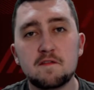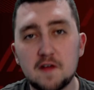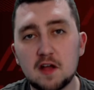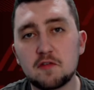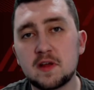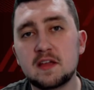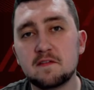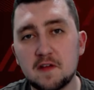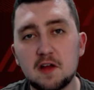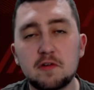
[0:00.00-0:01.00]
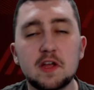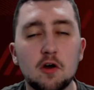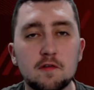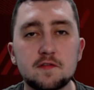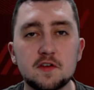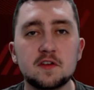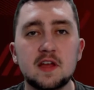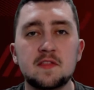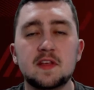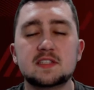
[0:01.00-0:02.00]
very, very often
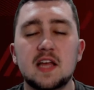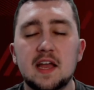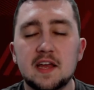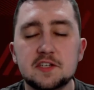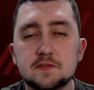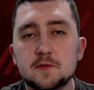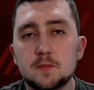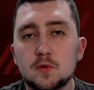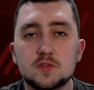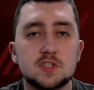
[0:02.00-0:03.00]
in this day and age of football.